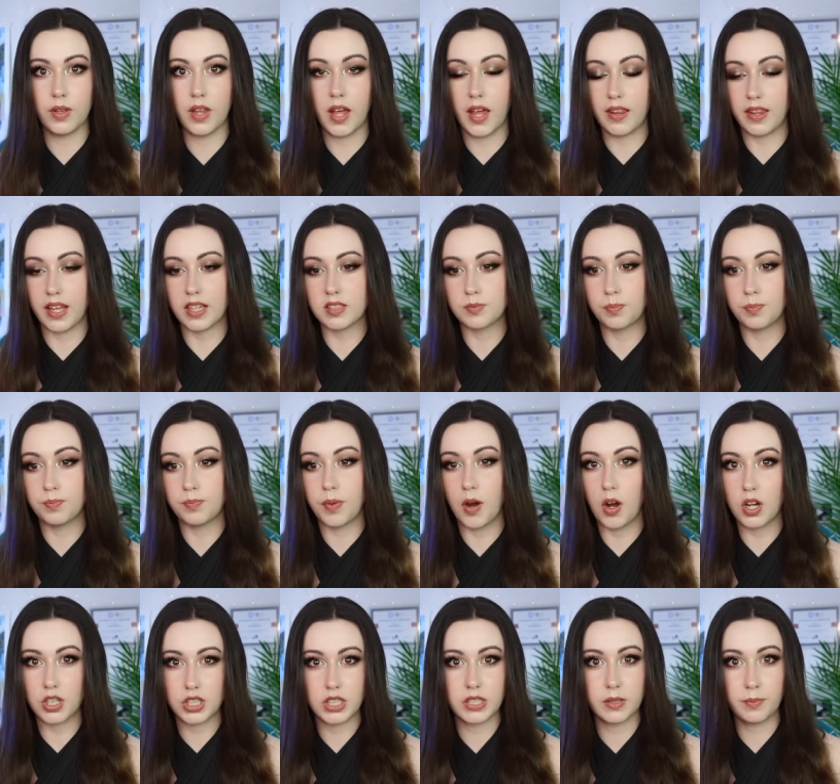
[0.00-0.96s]
and that's
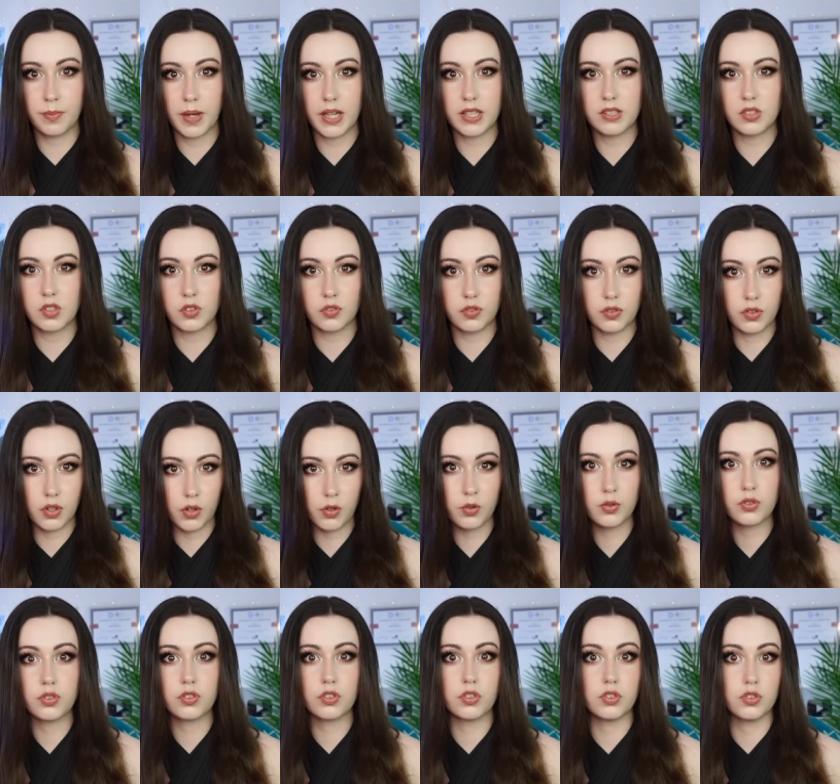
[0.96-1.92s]
partially based off
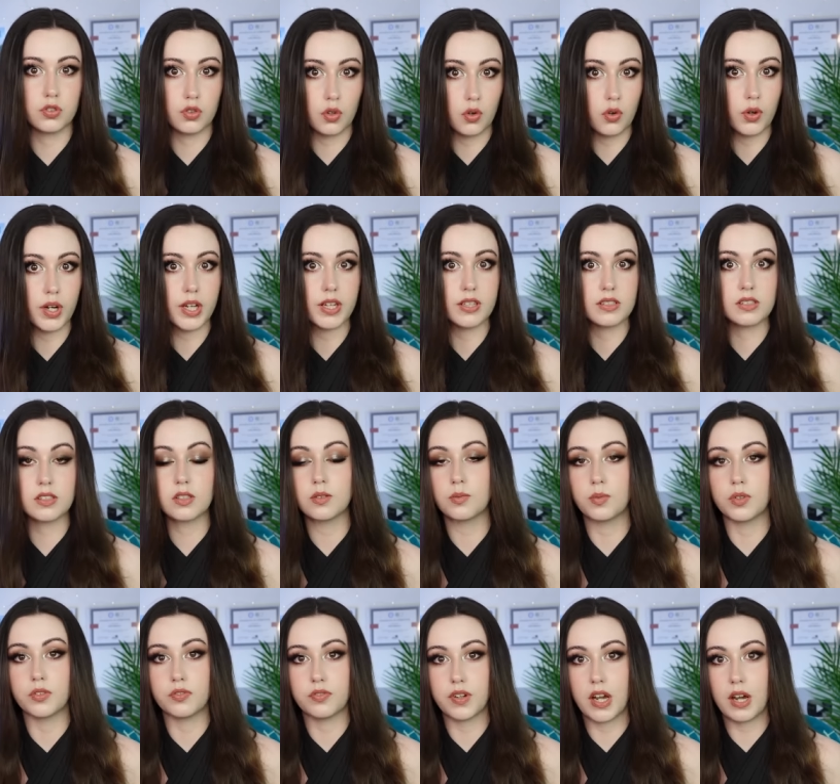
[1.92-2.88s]
notes and drawings that
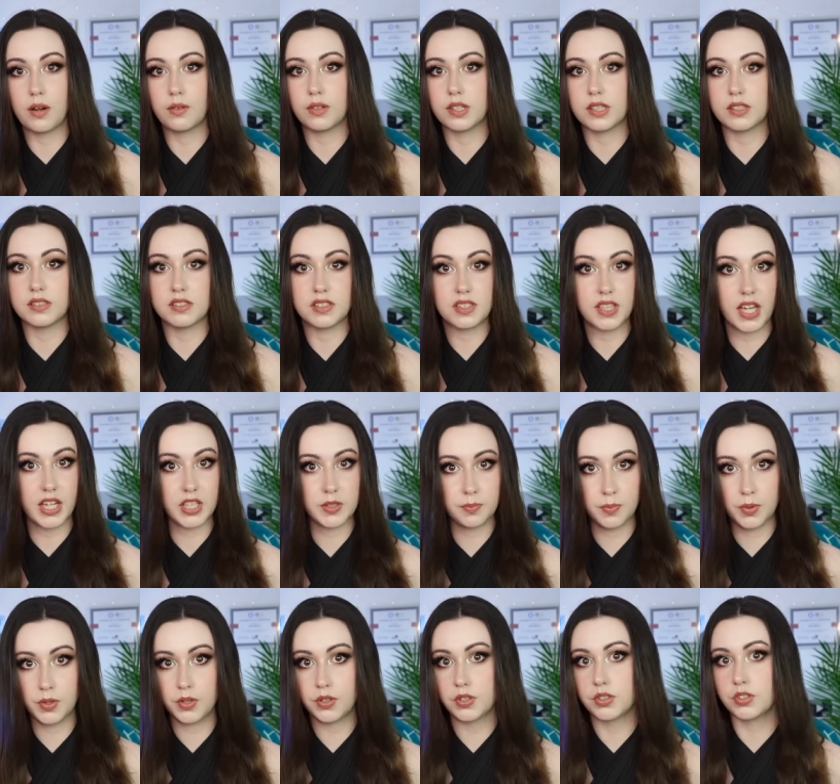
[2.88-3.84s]
we've found in
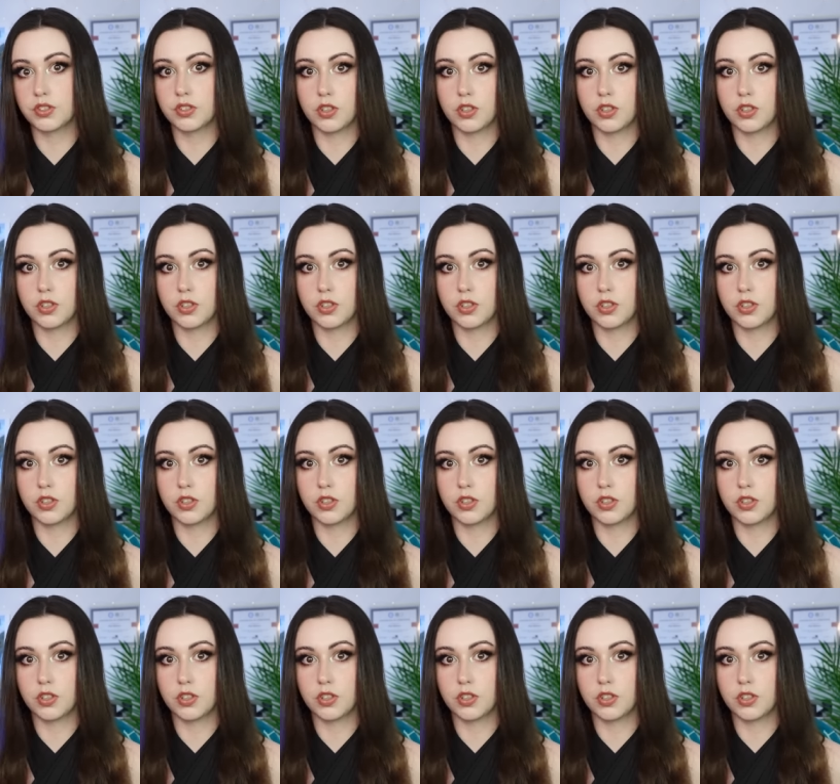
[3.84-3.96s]
sketchbooks,